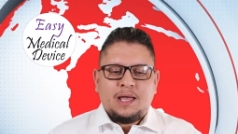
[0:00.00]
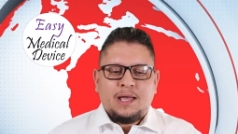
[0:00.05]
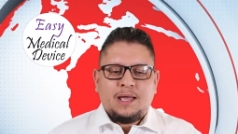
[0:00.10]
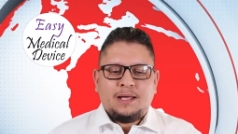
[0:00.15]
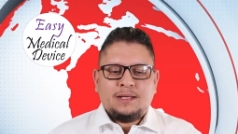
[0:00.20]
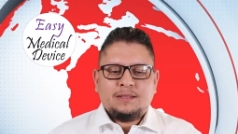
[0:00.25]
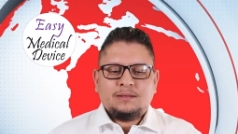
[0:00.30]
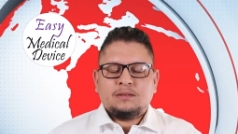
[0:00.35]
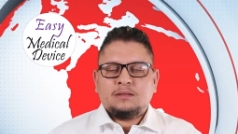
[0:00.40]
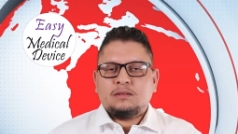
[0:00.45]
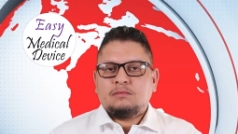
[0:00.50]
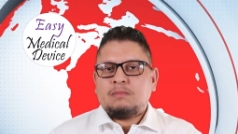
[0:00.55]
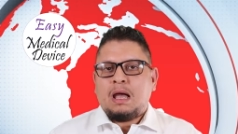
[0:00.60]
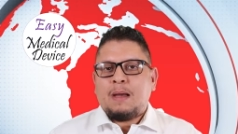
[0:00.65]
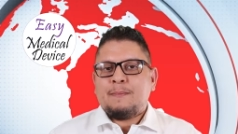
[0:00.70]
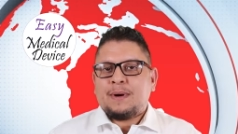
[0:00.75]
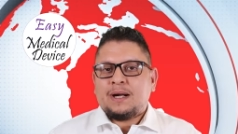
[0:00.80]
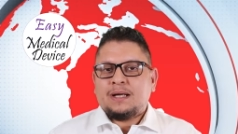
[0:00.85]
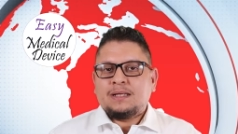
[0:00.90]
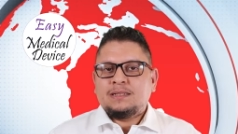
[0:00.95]
and
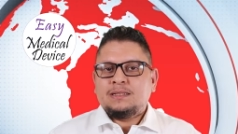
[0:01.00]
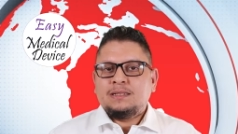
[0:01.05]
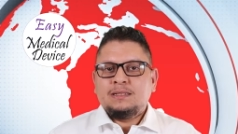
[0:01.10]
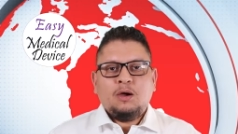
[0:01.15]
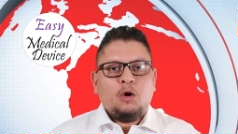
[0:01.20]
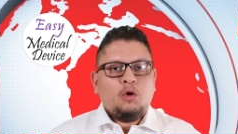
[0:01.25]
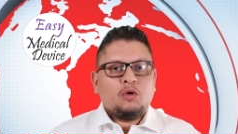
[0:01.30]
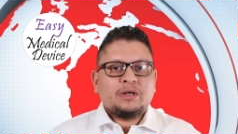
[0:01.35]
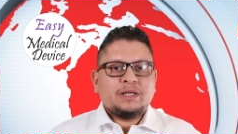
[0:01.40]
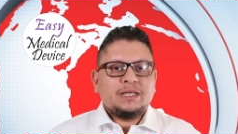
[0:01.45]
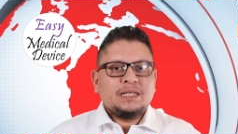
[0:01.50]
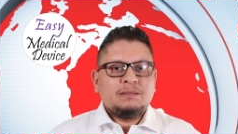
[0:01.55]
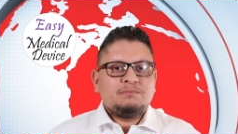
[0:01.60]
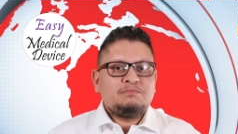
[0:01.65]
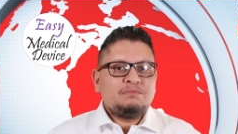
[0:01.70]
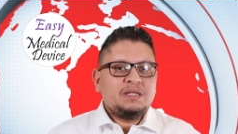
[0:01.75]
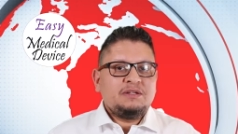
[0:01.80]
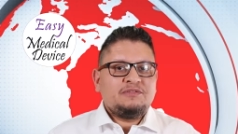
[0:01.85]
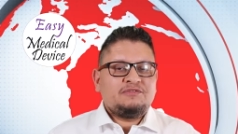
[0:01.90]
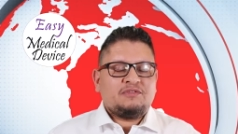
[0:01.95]
apparently only
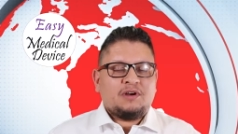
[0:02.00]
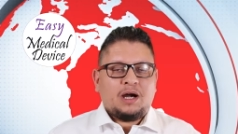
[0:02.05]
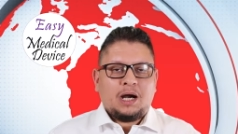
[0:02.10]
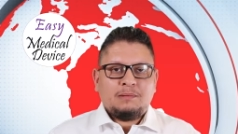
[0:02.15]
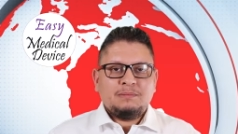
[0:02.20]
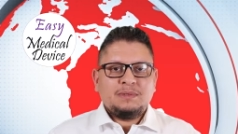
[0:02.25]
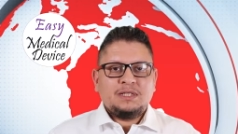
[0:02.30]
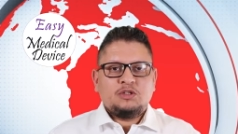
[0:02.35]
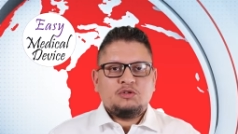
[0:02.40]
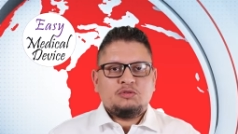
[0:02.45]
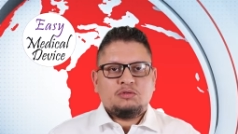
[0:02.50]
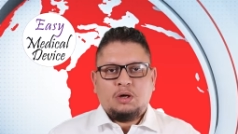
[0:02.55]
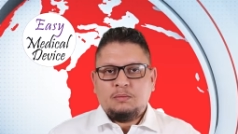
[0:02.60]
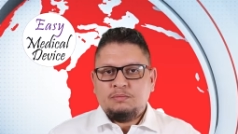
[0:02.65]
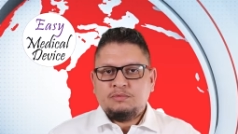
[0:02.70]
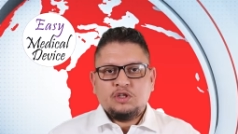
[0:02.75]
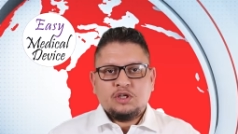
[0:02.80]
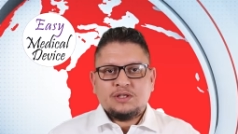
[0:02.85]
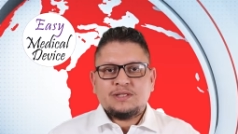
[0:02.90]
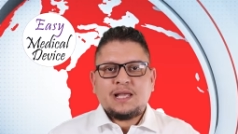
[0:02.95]
BfArM in
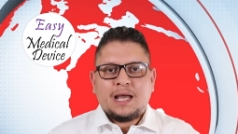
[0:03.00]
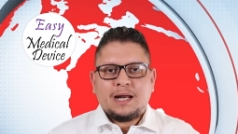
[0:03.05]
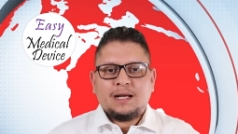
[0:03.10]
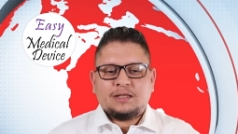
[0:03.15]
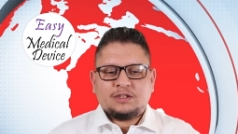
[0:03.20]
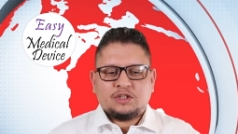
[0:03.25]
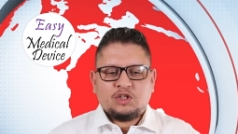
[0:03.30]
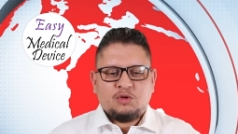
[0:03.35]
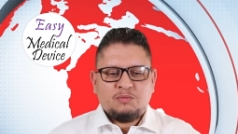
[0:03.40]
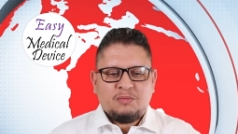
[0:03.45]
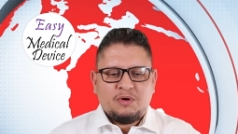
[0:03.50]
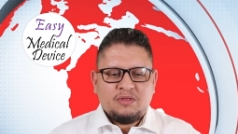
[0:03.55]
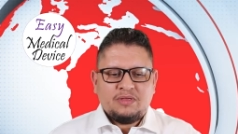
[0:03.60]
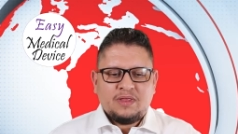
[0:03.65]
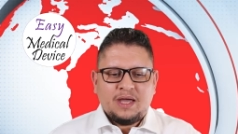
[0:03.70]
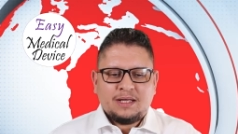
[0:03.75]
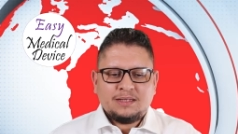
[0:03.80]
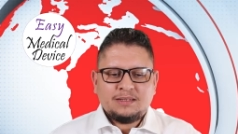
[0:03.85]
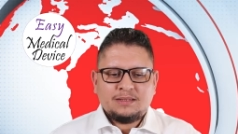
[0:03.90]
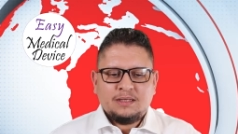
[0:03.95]
Europe just alerted about
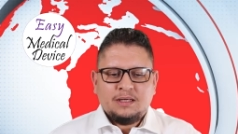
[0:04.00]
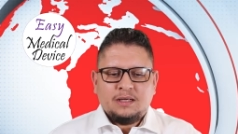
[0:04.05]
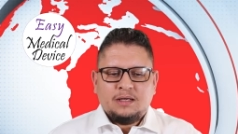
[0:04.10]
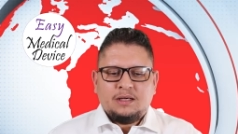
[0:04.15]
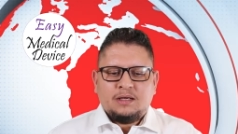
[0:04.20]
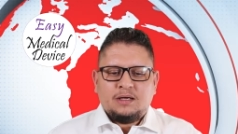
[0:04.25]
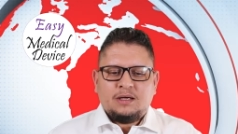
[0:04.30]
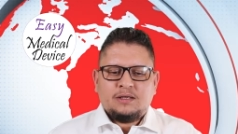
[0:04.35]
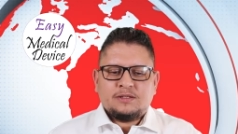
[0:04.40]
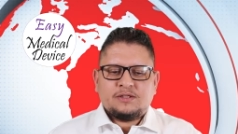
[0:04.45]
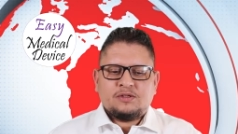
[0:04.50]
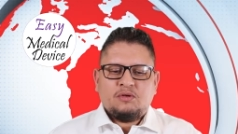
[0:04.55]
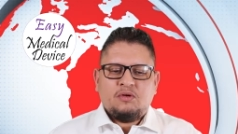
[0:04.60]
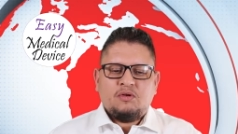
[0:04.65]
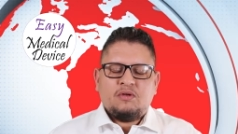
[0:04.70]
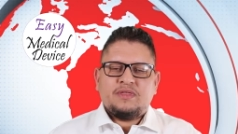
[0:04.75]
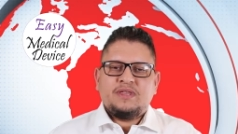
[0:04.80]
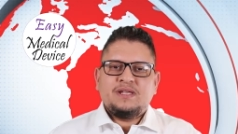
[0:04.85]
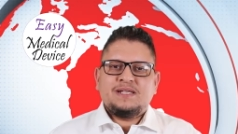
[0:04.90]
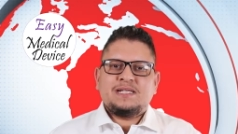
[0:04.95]
that. Uh,
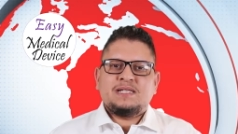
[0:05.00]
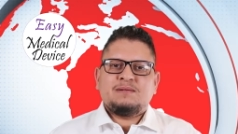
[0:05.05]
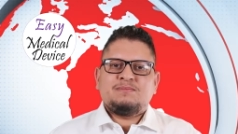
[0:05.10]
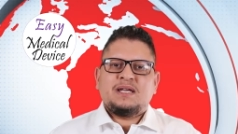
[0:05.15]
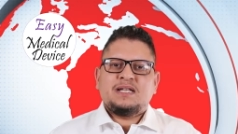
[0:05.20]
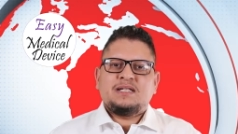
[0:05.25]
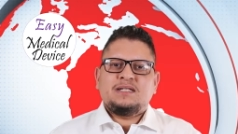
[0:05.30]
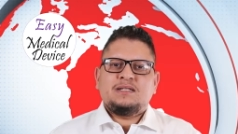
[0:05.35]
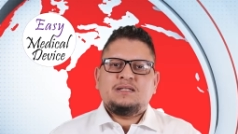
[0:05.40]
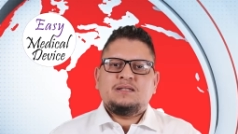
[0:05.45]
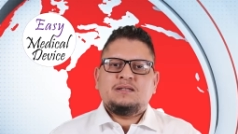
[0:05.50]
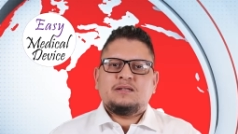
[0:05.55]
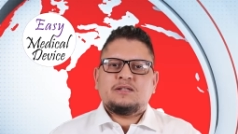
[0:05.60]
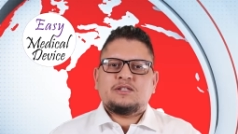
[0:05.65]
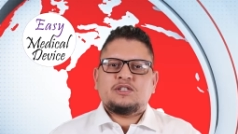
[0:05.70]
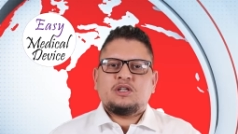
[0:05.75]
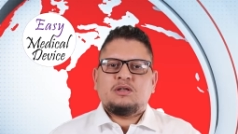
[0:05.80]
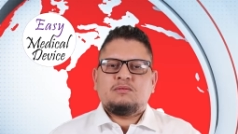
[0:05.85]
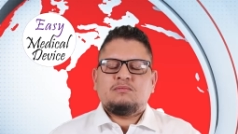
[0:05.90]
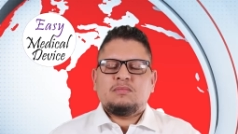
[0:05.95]
so this is mainly
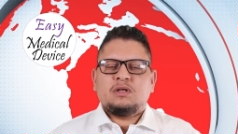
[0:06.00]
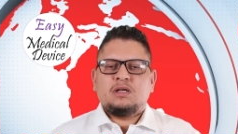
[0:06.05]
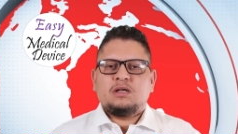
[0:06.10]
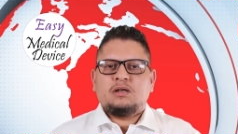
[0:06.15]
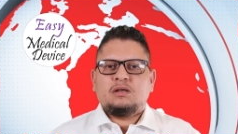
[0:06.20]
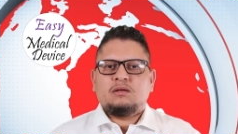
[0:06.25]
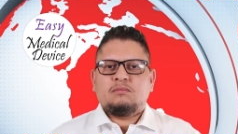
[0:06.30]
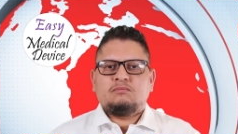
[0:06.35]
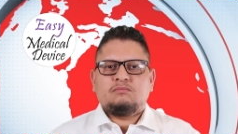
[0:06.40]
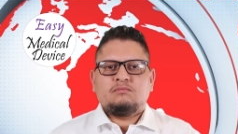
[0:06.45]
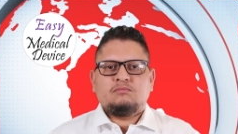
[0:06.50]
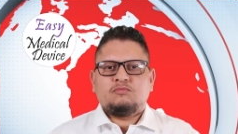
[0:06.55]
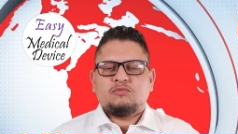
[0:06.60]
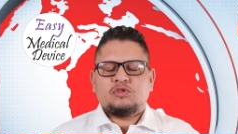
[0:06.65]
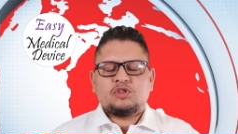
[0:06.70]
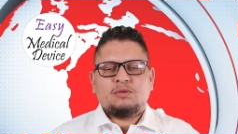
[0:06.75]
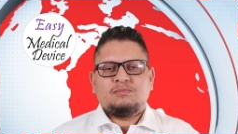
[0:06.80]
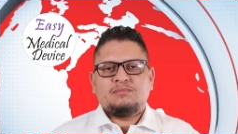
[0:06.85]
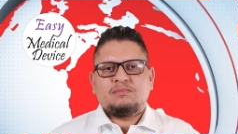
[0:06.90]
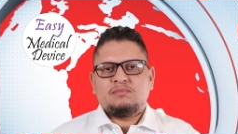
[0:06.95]
some um,
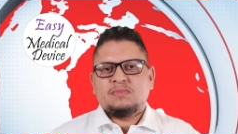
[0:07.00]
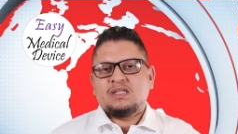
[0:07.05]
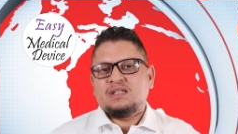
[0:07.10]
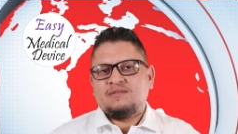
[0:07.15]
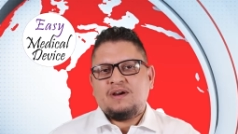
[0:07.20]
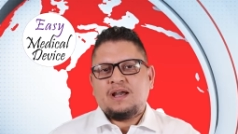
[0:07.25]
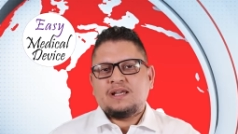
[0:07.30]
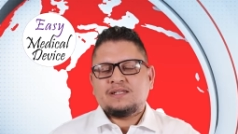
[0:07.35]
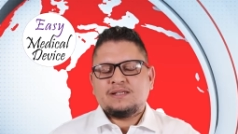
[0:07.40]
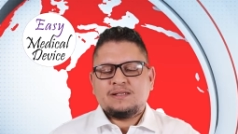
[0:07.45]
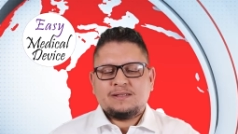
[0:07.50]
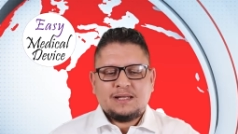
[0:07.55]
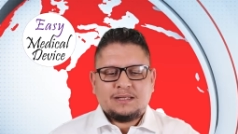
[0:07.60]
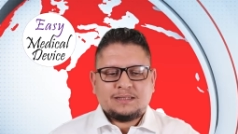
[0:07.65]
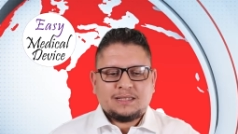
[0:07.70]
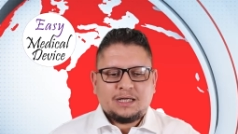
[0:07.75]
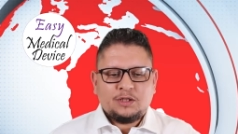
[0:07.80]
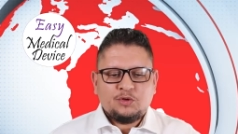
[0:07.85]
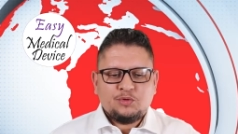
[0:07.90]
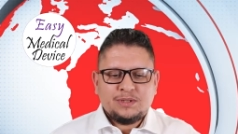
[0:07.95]
some devices
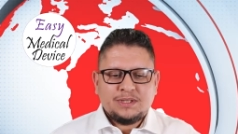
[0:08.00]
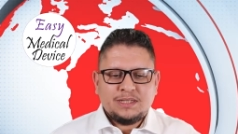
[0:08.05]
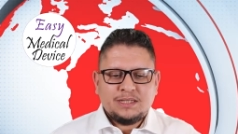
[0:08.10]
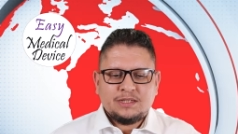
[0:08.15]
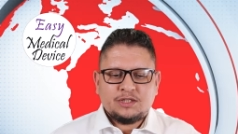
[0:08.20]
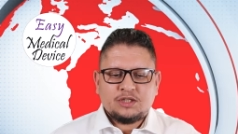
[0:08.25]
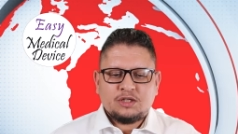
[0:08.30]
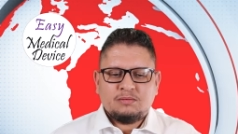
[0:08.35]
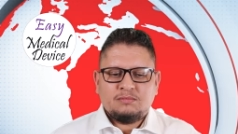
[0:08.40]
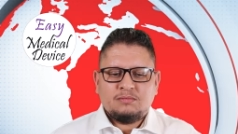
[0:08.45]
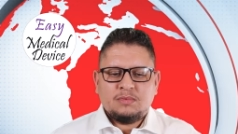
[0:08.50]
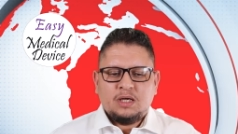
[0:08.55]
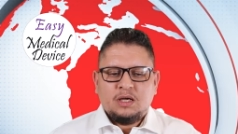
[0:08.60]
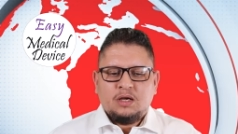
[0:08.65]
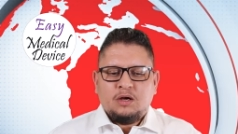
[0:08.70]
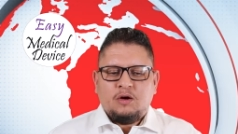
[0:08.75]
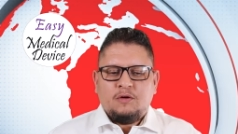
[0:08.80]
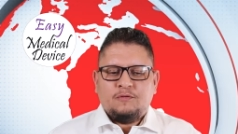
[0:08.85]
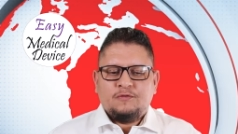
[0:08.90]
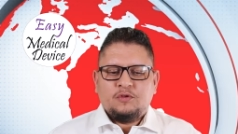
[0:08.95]
that are using some
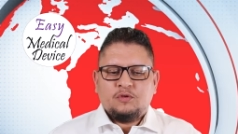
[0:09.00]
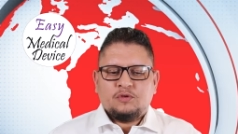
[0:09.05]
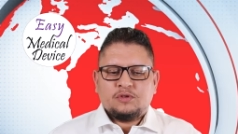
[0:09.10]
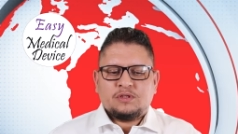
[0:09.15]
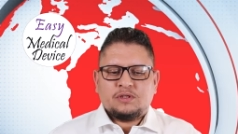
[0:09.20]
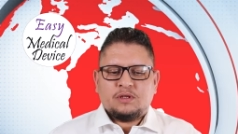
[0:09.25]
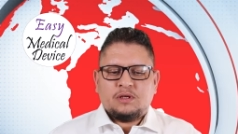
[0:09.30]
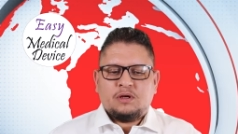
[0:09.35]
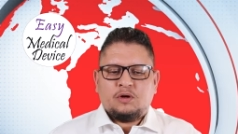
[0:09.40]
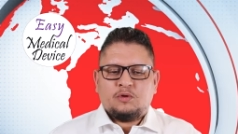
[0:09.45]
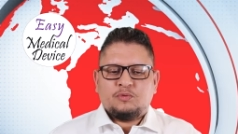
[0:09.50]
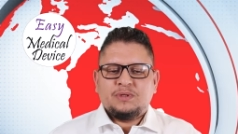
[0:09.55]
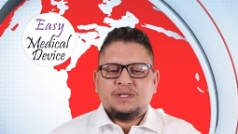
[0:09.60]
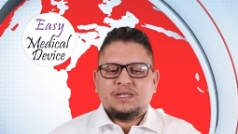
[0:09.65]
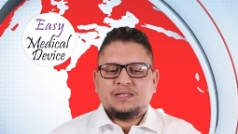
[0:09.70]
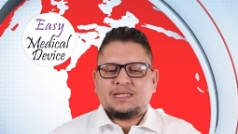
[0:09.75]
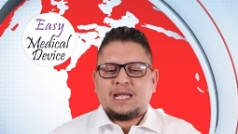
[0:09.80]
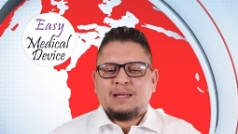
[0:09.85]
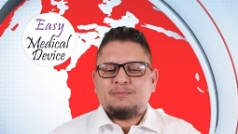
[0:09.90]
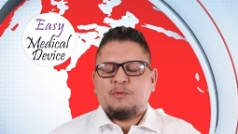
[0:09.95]
of those uh,
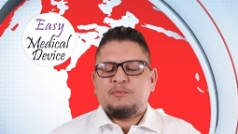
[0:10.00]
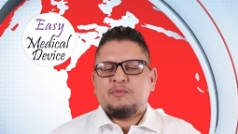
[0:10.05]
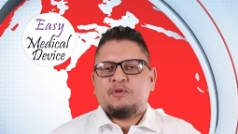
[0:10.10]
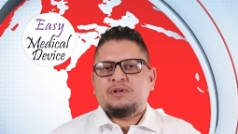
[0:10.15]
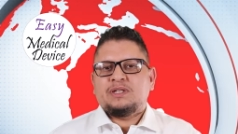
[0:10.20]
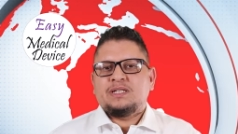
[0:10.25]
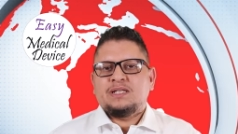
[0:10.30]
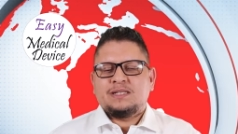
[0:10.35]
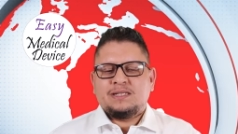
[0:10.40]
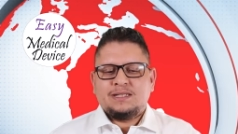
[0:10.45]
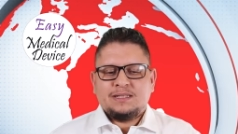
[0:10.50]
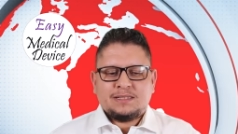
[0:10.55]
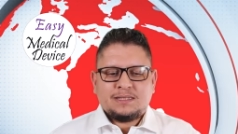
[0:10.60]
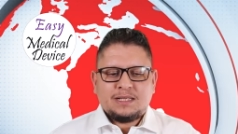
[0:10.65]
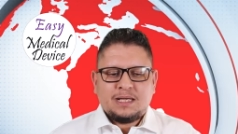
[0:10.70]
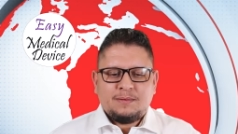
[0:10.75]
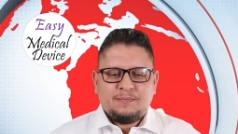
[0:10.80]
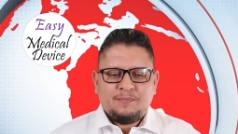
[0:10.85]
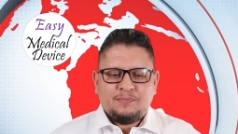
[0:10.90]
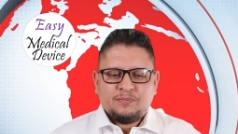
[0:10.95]
real-time operating
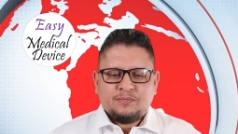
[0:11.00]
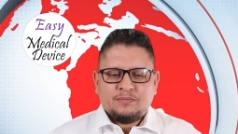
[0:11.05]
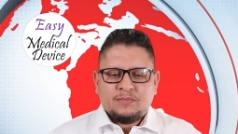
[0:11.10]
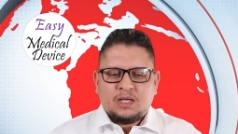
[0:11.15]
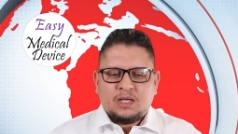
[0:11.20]
system